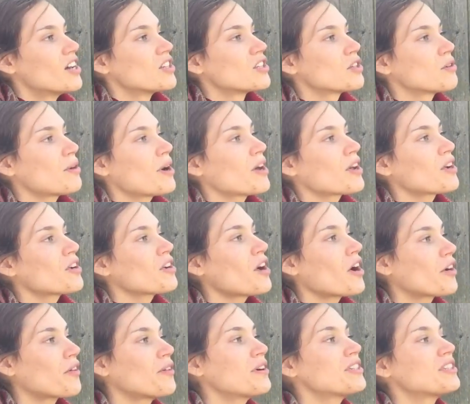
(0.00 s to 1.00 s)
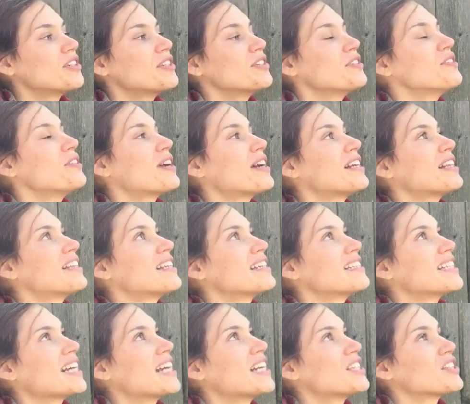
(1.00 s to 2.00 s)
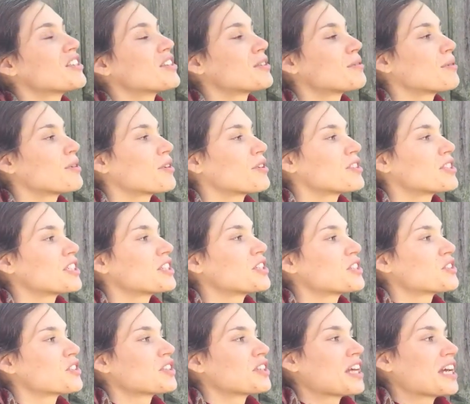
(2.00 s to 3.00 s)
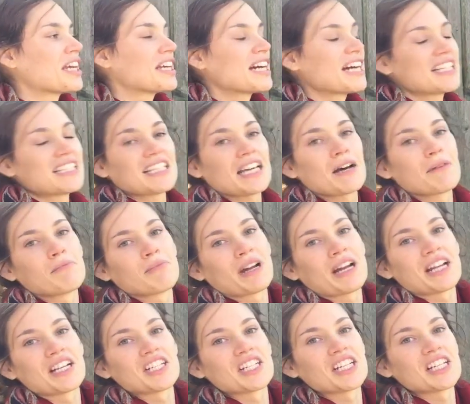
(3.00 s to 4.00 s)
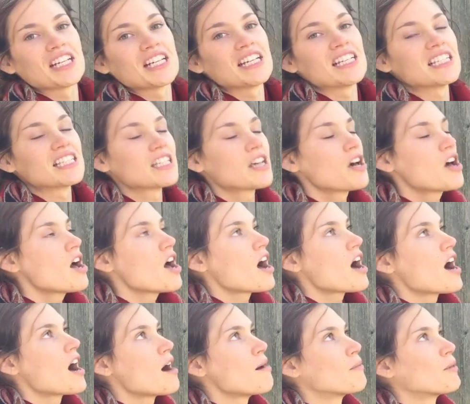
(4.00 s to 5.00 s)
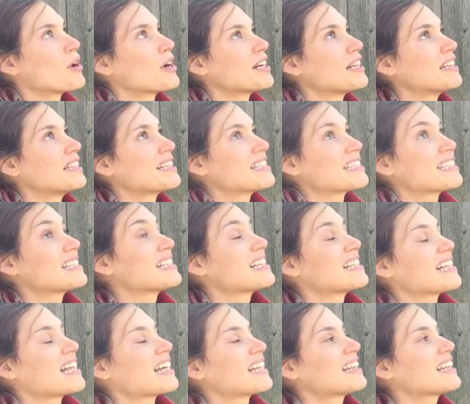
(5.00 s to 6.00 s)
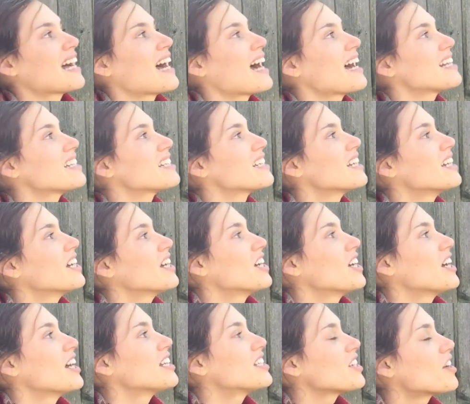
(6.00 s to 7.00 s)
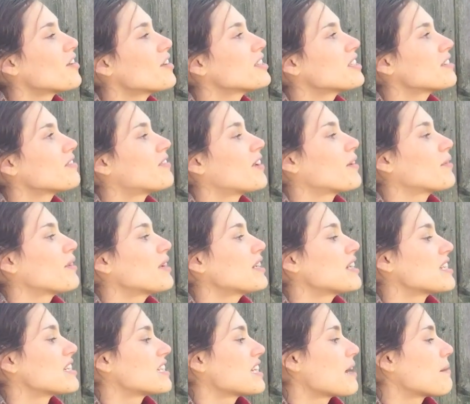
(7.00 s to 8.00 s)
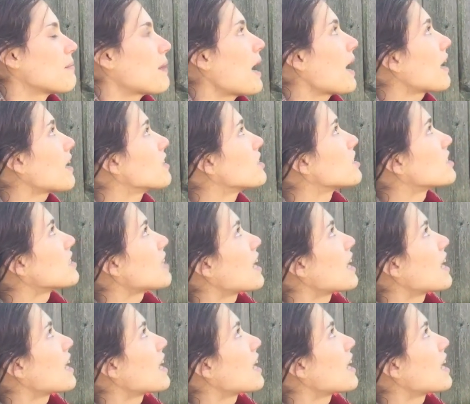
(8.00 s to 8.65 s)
So while you're not going to do anything dangerous with your children, like cut down branches or anything silly like that, it's always a fun one to stand back and just